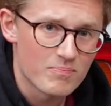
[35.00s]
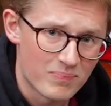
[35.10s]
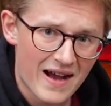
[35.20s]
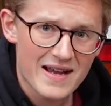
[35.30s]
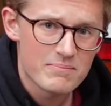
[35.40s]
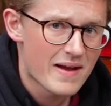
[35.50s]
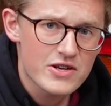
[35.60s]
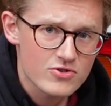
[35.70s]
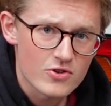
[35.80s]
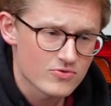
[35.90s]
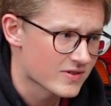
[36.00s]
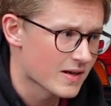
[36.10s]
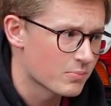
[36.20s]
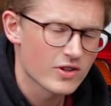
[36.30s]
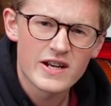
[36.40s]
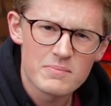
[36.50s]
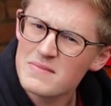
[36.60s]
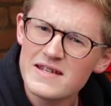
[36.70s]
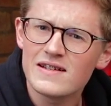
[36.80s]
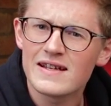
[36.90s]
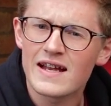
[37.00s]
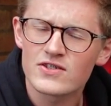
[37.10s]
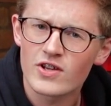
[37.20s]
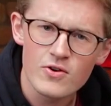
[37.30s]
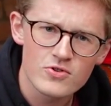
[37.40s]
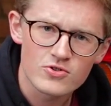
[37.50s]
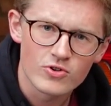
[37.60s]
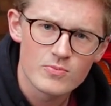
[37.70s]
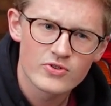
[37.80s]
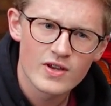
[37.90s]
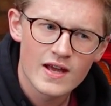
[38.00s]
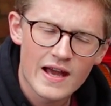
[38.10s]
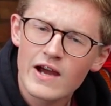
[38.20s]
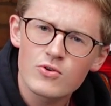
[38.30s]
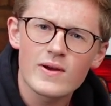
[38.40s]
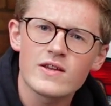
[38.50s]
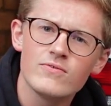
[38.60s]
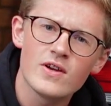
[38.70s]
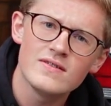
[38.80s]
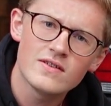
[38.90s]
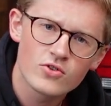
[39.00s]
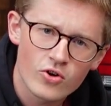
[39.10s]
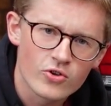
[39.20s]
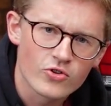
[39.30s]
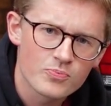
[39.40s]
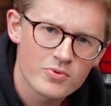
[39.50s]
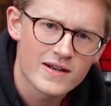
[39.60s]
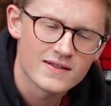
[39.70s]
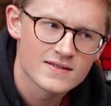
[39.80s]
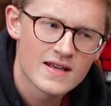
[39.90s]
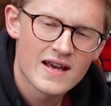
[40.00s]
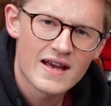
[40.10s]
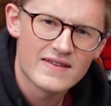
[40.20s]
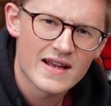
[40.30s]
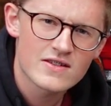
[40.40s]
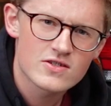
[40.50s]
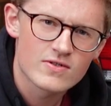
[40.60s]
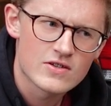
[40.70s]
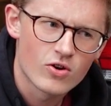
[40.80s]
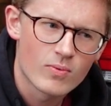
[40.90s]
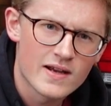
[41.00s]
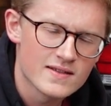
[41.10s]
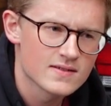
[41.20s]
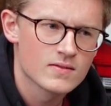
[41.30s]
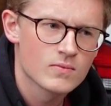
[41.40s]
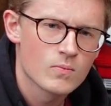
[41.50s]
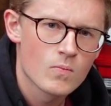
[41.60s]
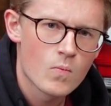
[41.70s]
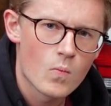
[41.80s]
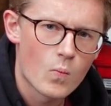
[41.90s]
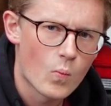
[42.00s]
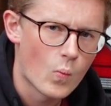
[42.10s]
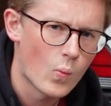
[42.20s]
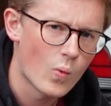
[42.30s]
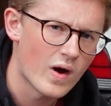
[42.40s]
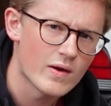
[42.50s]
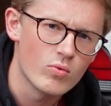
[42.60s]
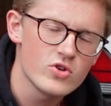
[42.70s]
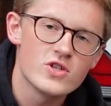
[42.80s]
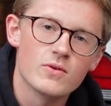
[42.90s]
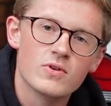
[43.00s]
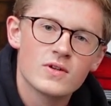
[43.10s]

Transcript: buy Metros, for example, and immediately ask owners groups, how do I convert it to coil springs? And the answer is always, why would you?